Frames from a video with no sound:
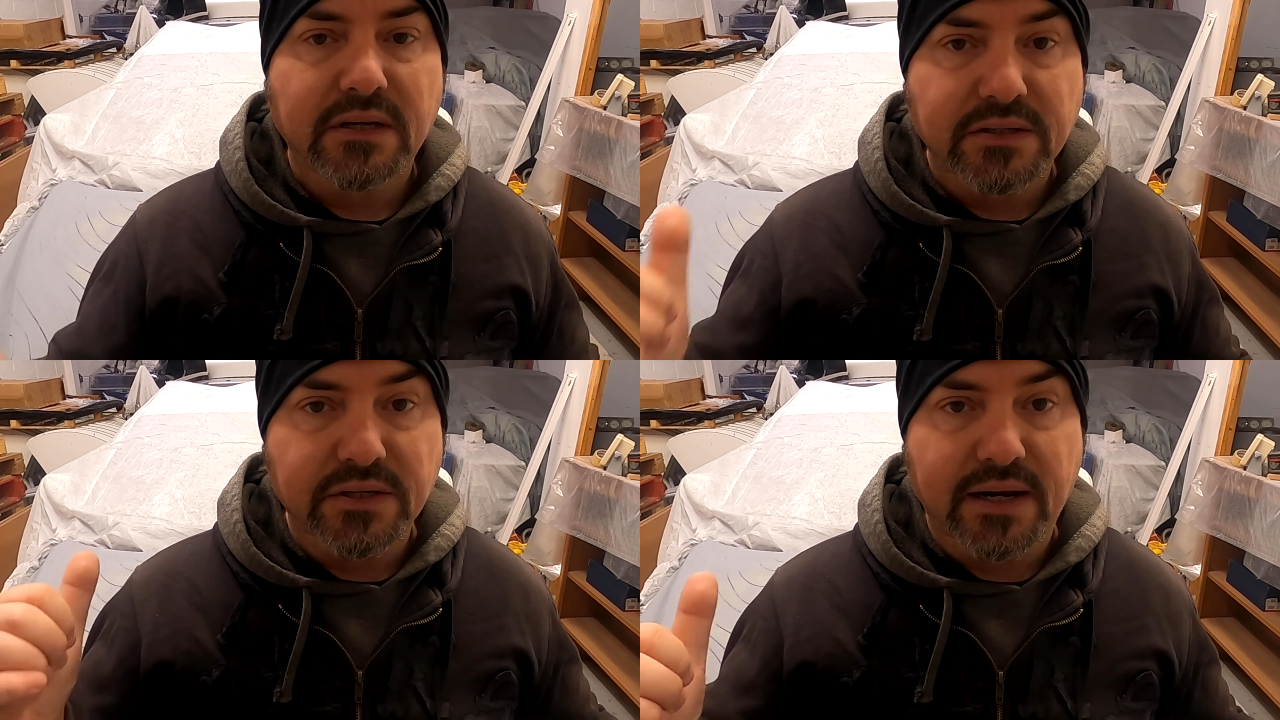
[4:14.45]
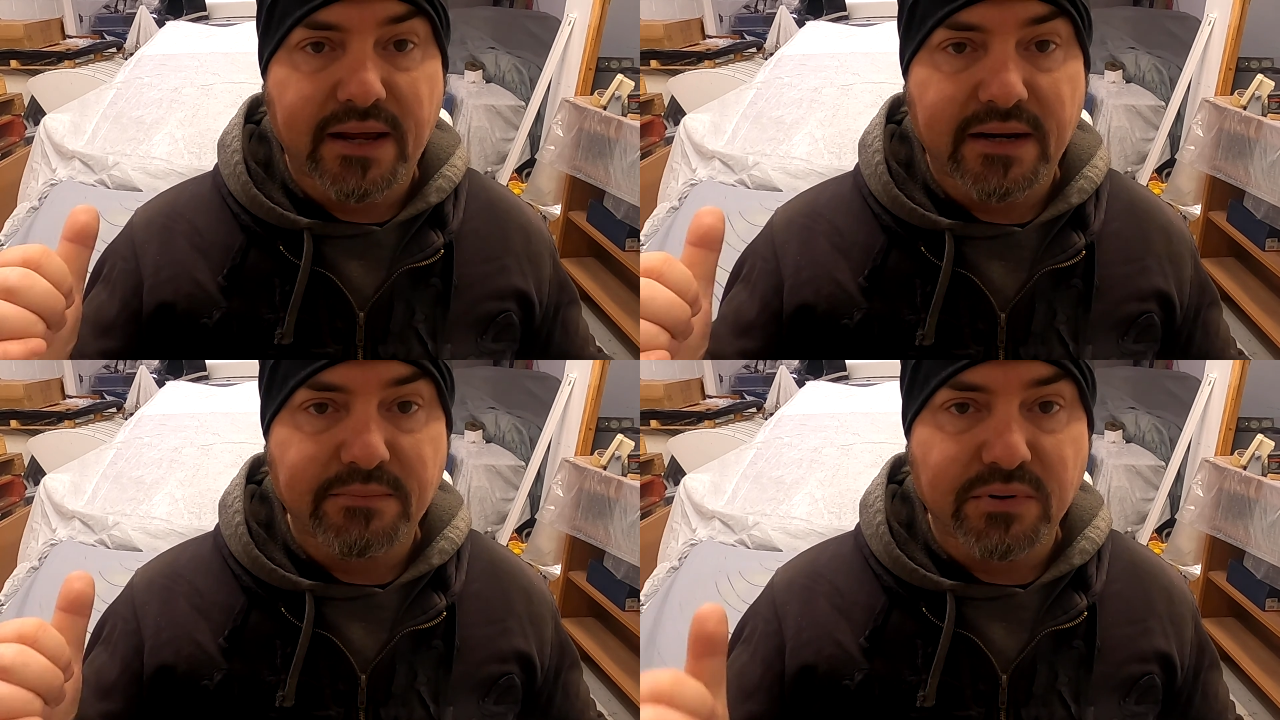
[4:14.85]
to
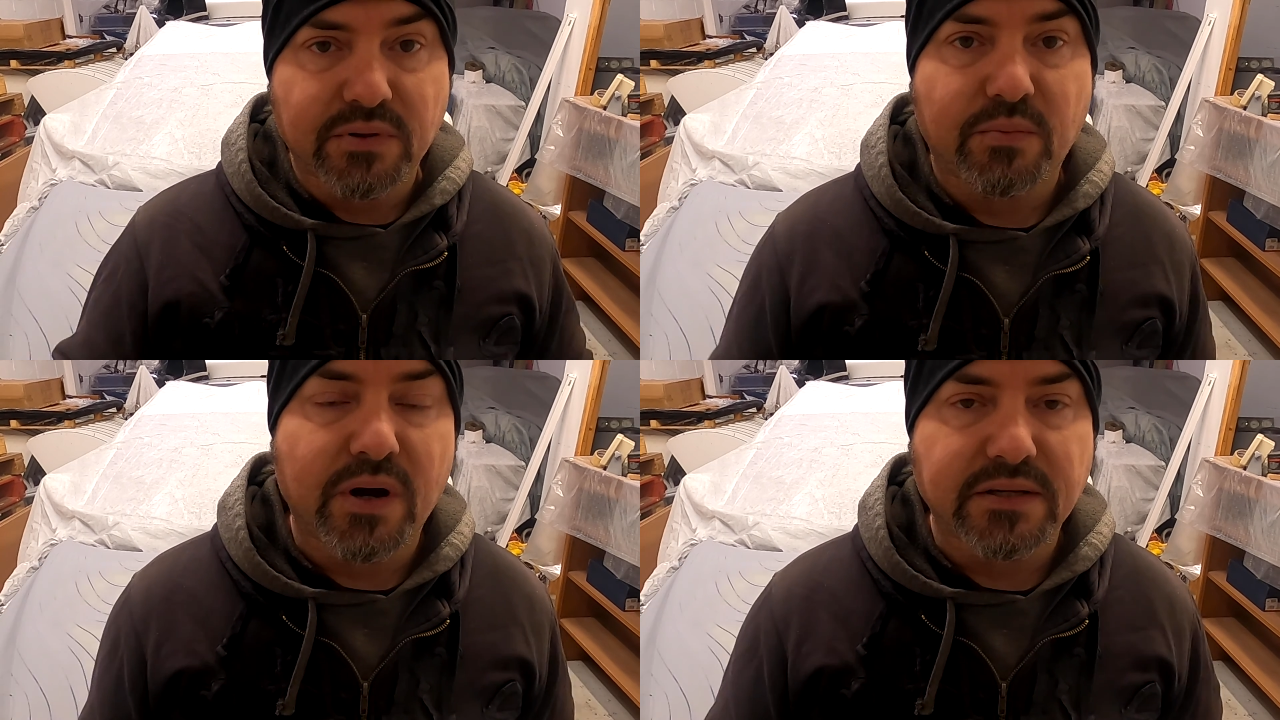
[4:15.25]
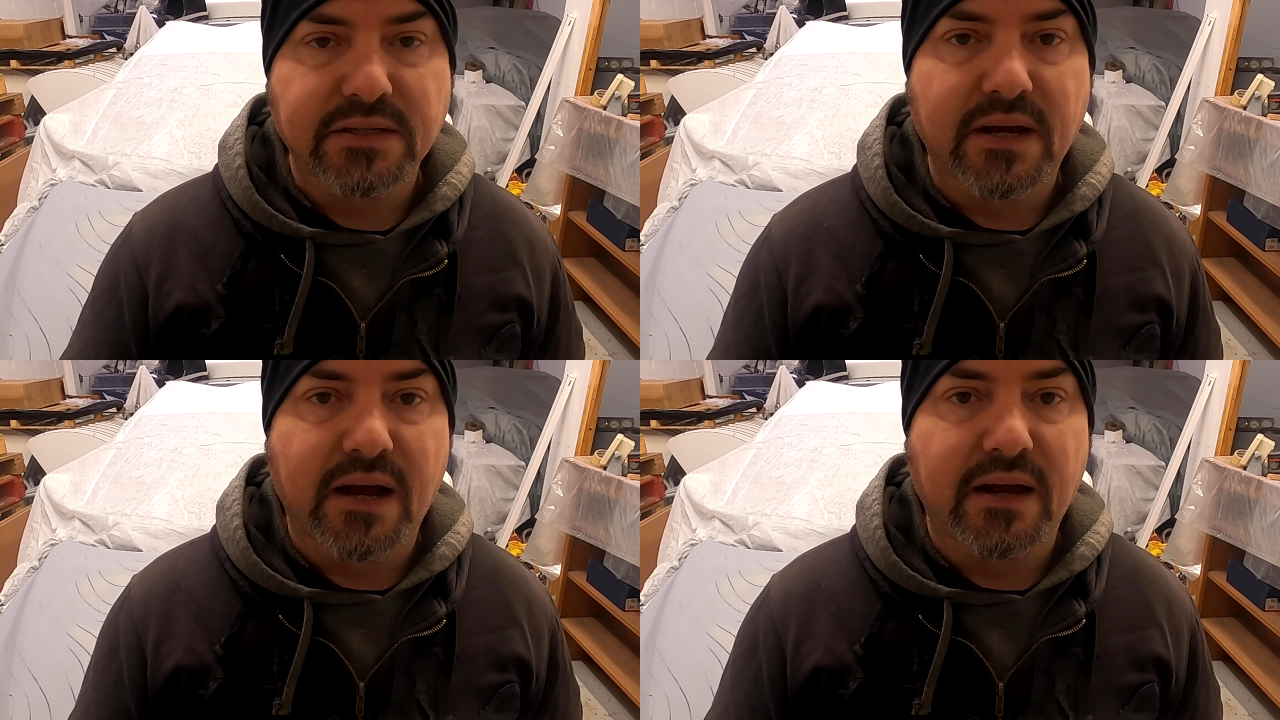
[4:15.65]
land up with what
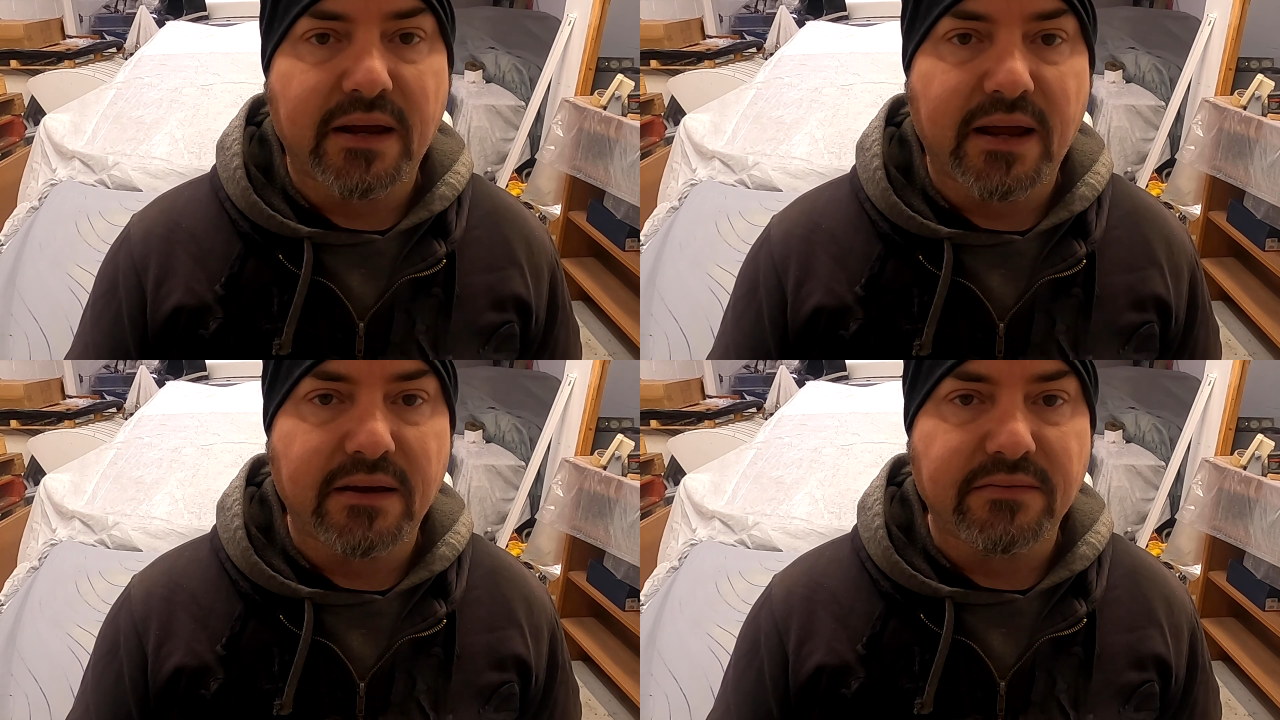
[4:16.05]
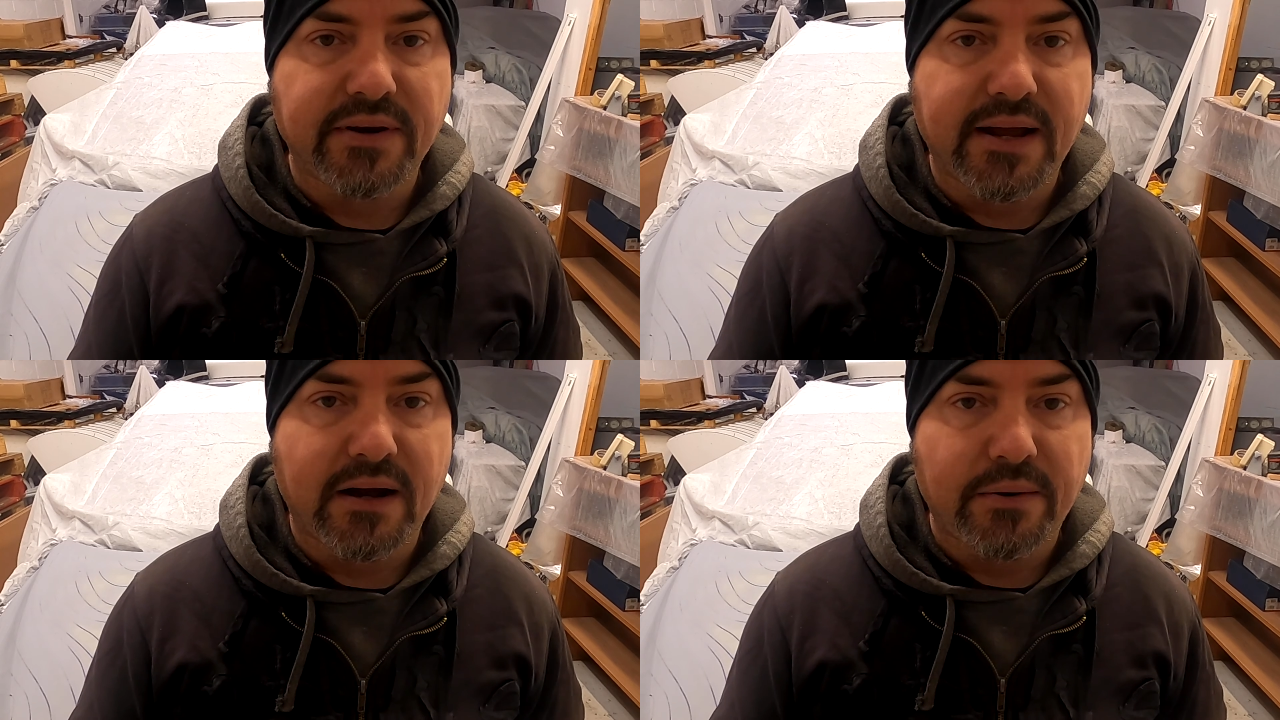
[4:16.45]
I have
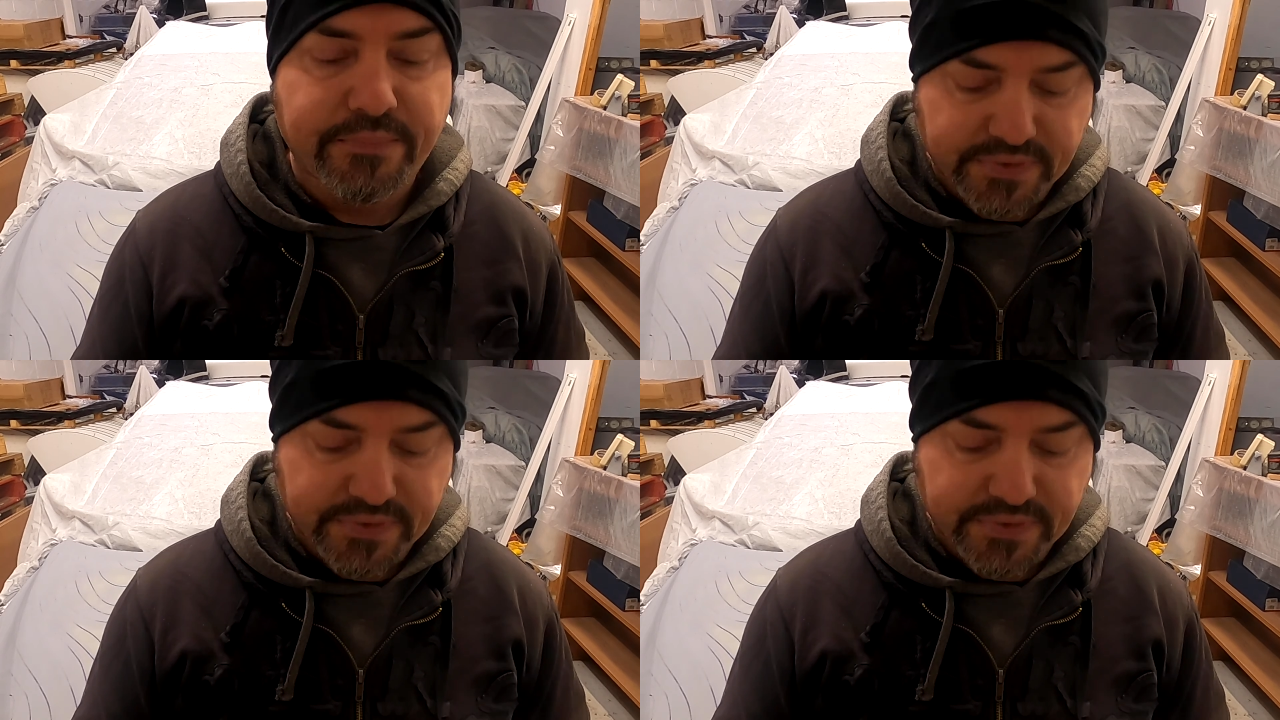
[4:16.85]
now.